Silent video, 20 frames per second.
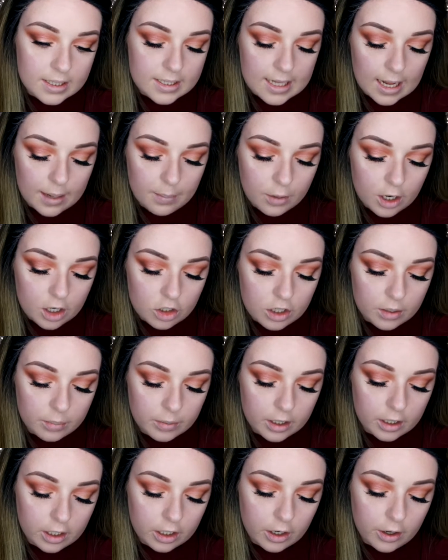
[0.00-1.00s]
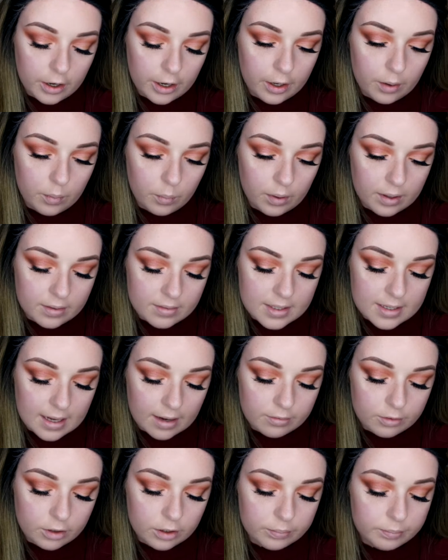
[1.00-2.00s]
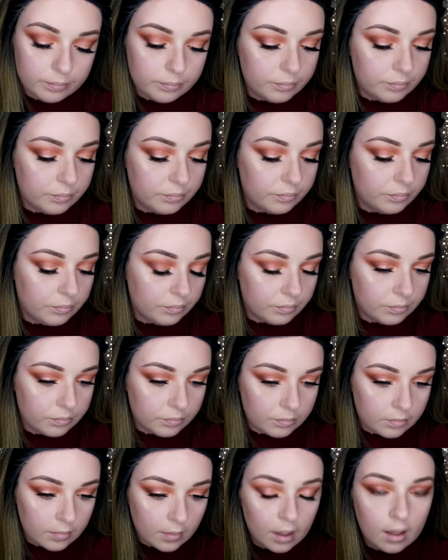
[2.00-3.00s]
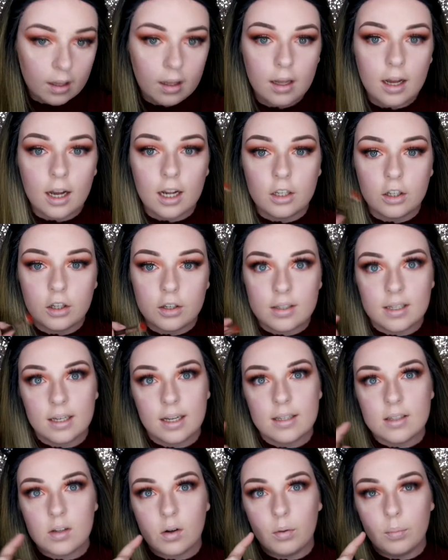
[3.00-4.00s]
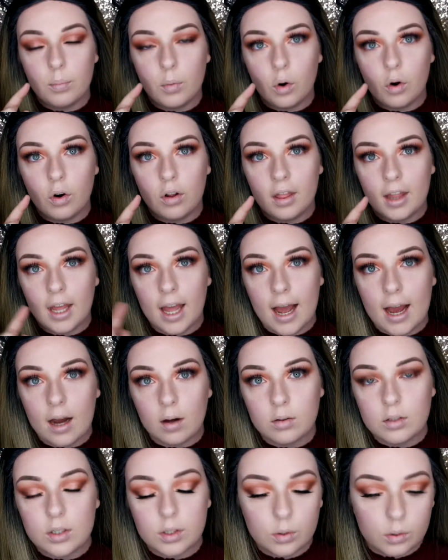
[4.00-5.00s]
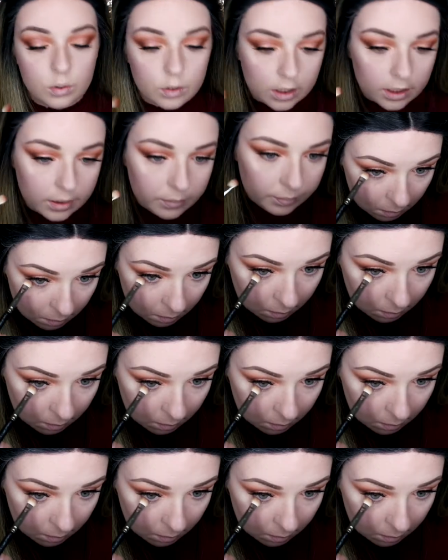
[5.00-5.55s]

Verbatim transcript: same brush, I'm going to go in with Saffron. and using this more on the outer corner.